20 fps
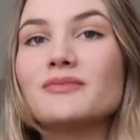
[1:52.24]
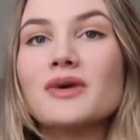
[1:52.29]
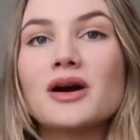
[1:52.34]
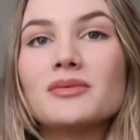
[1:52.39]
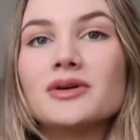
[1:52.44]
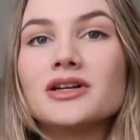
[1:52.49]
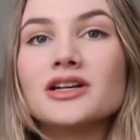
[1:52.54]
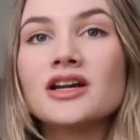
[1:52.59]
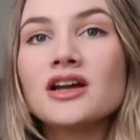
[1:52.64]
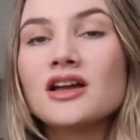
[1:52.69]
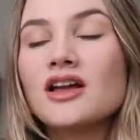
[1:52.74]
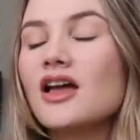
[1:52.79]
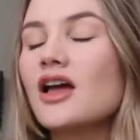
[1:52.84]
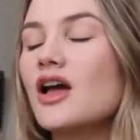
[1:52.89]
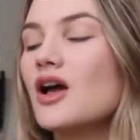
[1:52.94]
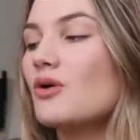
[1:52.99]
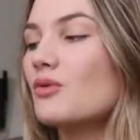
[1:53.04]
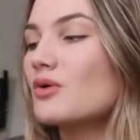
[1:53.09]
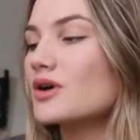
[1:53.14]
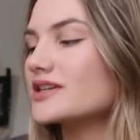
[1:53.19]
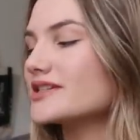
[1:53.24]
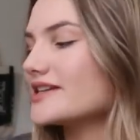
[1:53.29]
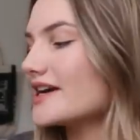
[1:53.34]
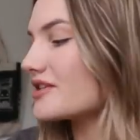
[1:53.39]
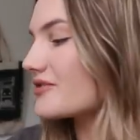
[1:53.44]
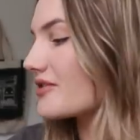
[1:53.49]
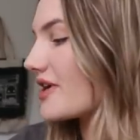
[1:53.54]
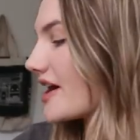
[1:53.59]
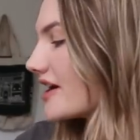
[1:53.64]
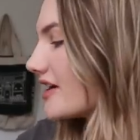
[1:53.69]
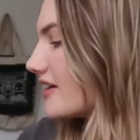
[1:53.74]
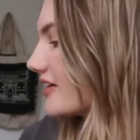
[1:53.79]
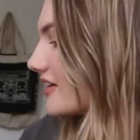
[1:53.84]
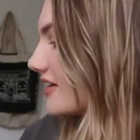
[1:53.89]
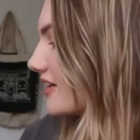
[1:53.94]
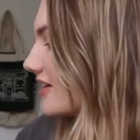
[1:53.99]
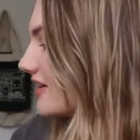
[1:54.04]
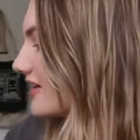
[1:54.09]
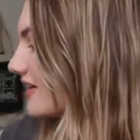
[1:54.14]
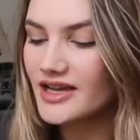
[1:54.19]
in Melbourne. What a downgrade.
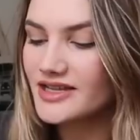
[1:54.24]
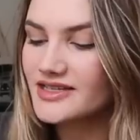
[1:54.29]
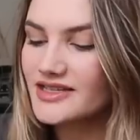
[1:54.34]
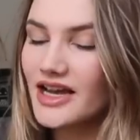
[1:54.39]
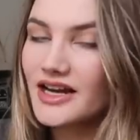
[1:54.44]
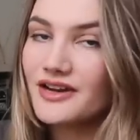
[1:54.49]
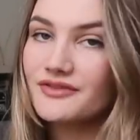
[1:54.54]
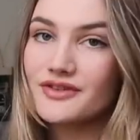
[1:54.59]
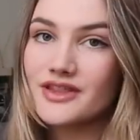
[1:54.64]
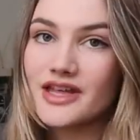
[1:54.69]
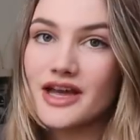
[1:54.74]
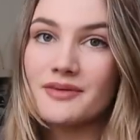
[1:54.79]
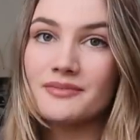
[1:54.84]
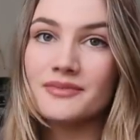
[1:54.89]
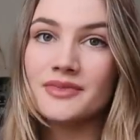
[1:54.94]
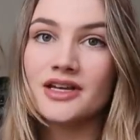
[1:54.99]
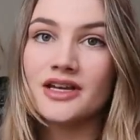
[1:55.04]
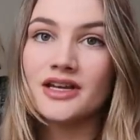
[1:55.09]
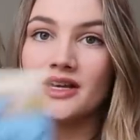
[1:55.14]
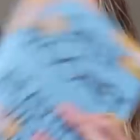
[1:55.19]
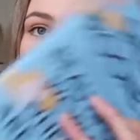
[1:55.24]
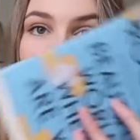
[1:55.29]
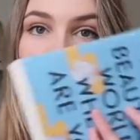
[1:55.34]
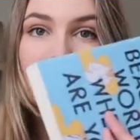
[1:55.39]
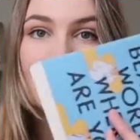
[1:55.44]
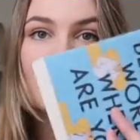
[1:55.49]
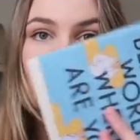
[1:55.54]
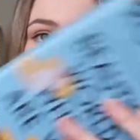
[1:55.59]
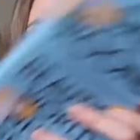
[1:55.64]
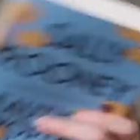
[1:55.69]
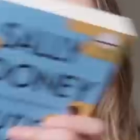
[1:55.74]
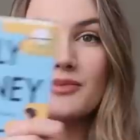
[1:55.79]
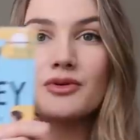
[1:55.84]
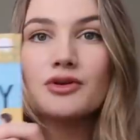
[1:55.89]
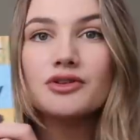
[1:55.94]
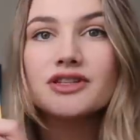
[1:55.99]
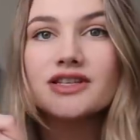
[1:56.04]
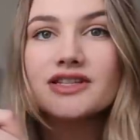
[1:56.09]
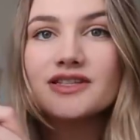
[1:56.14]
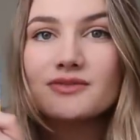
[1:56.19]
Excited for them. Then I
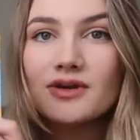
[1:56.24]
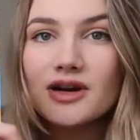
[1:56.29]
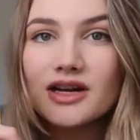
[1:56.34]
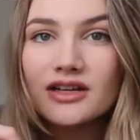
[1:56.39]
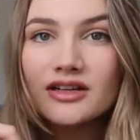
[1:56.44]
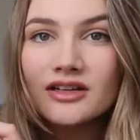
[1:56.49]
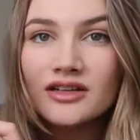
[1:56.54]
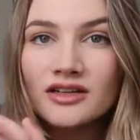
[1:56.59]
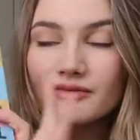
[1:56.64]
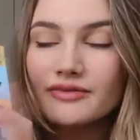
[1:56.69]
bought this one